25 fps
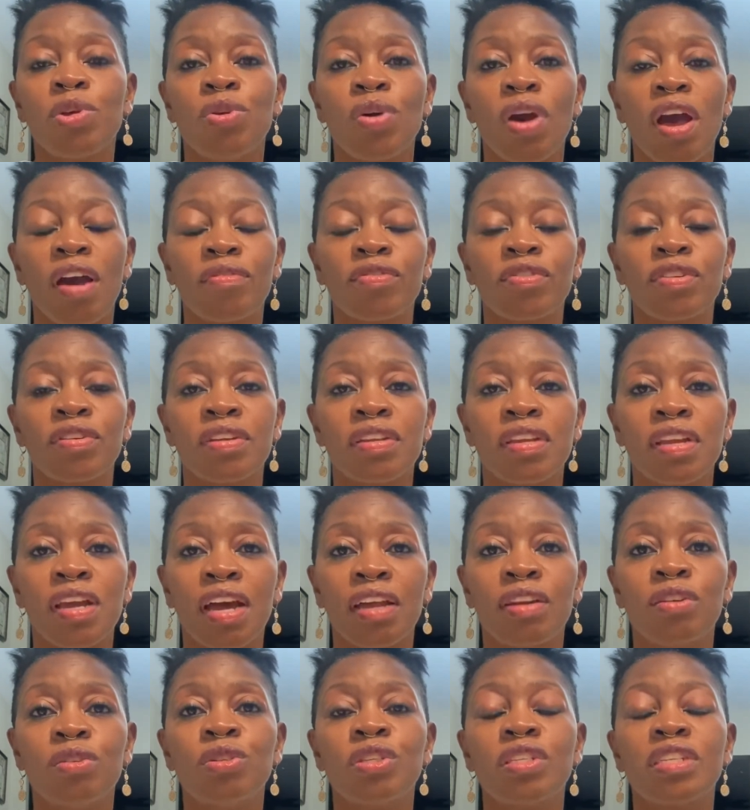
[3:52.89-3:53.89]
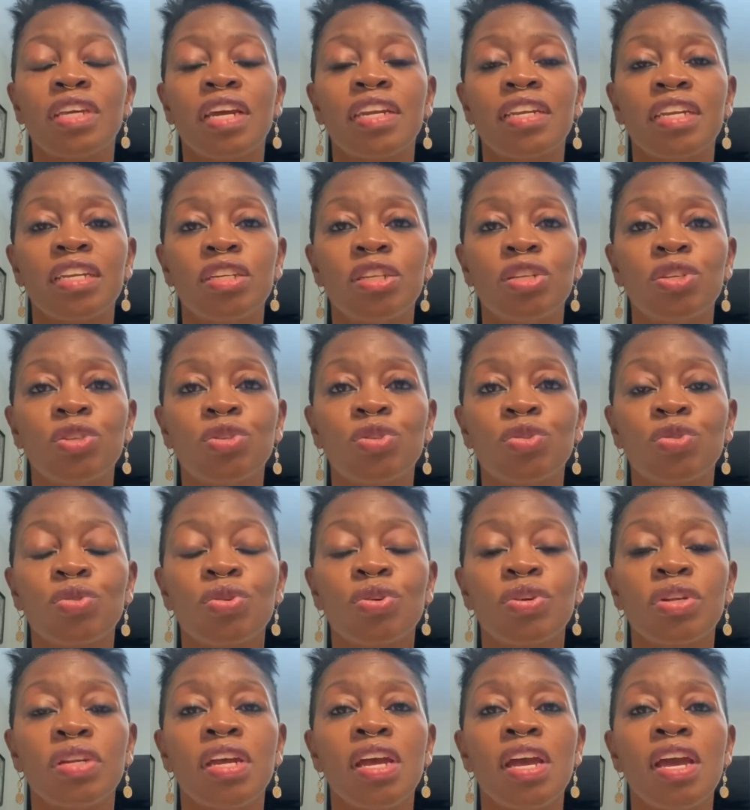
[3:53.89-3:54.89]
You have to understand and
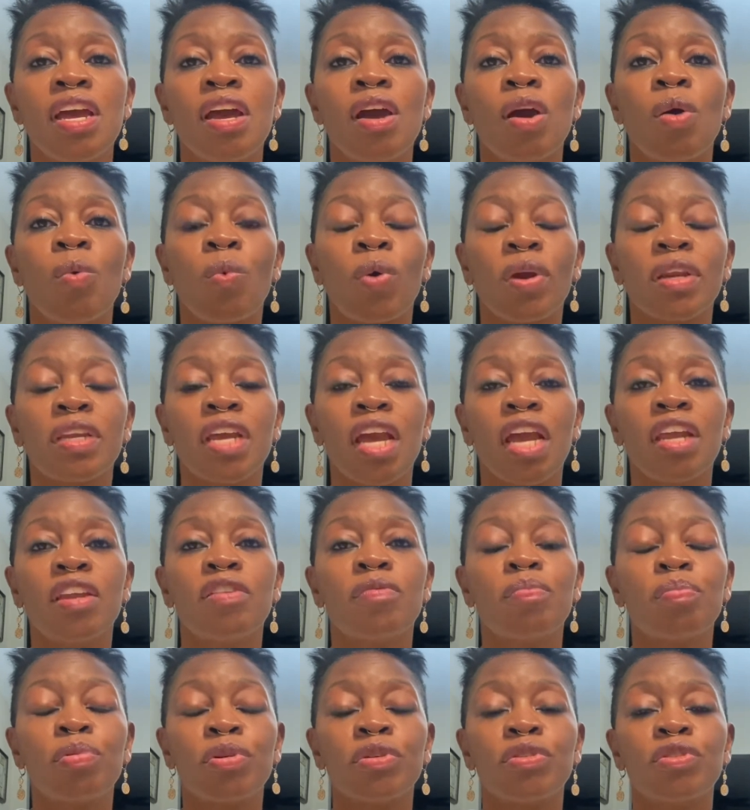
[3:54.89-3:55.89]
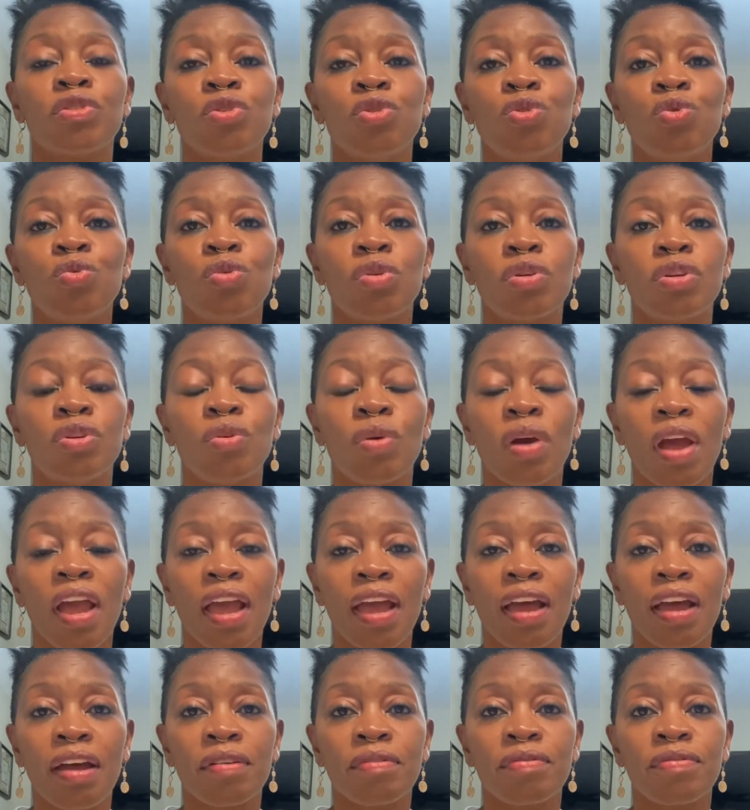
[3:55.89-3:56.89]
discern what kind of person you
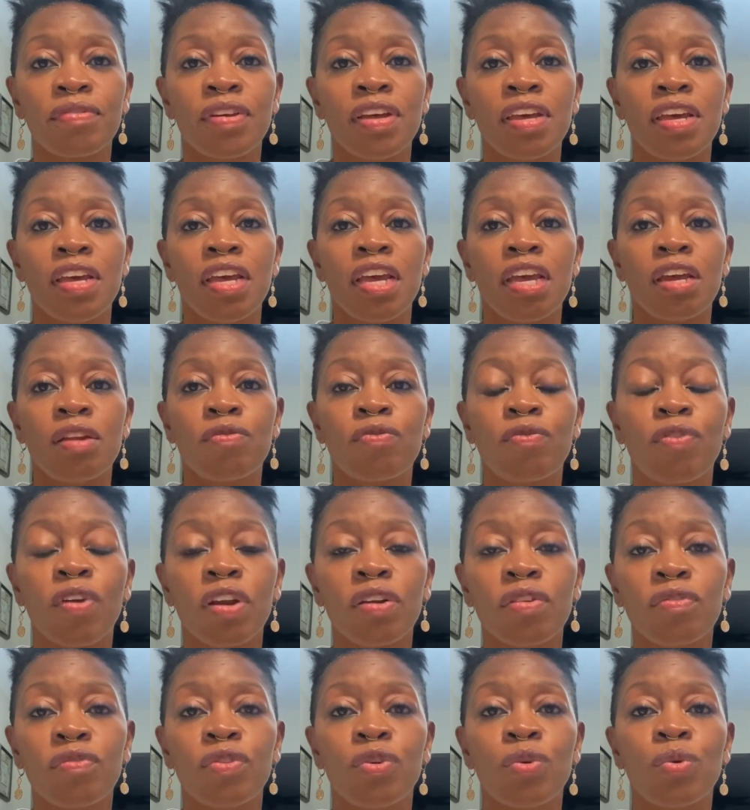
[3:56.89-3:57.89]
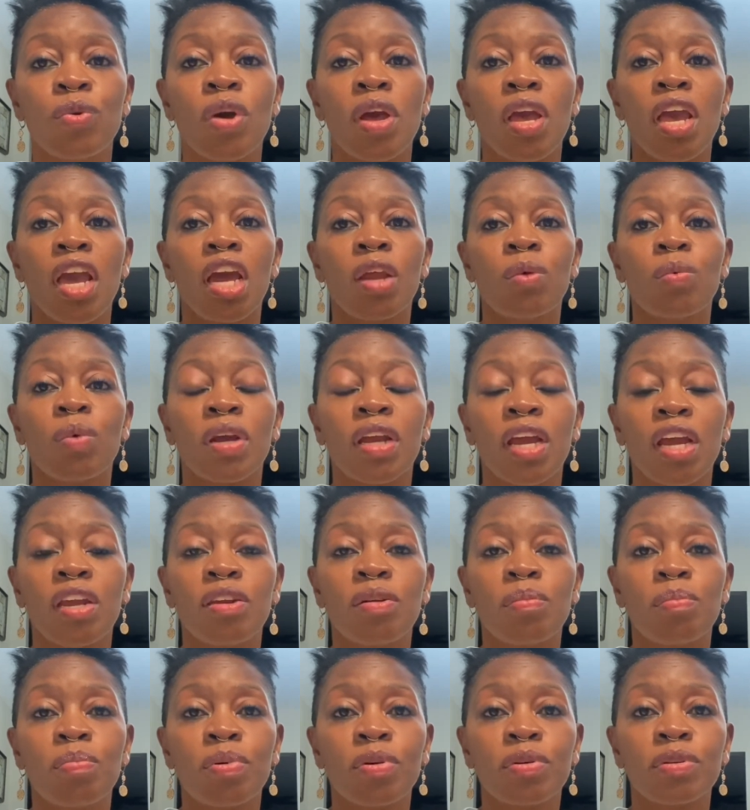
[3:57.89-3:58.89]
have in front of you, and what
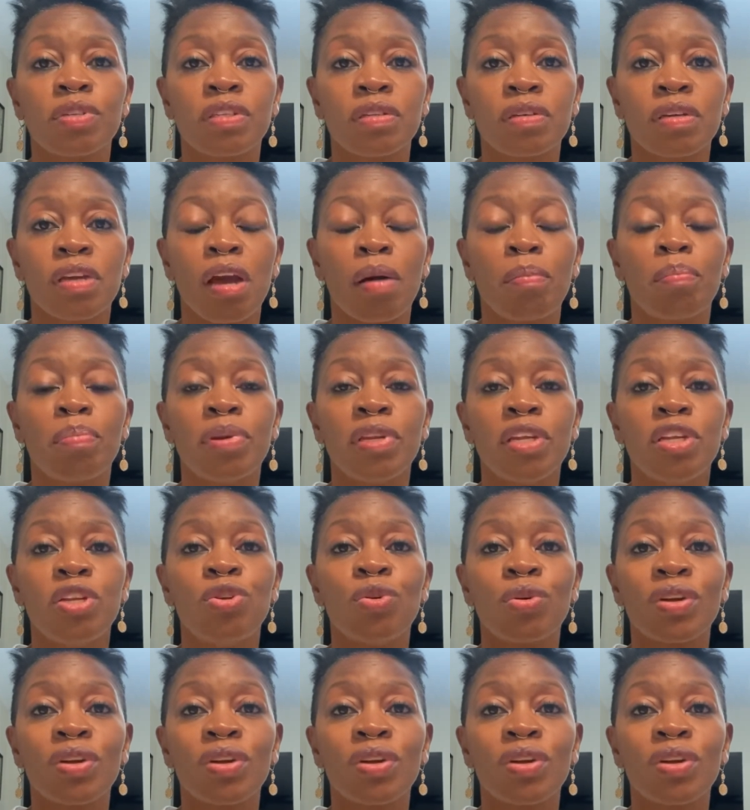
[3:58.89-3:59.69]
kind of company you're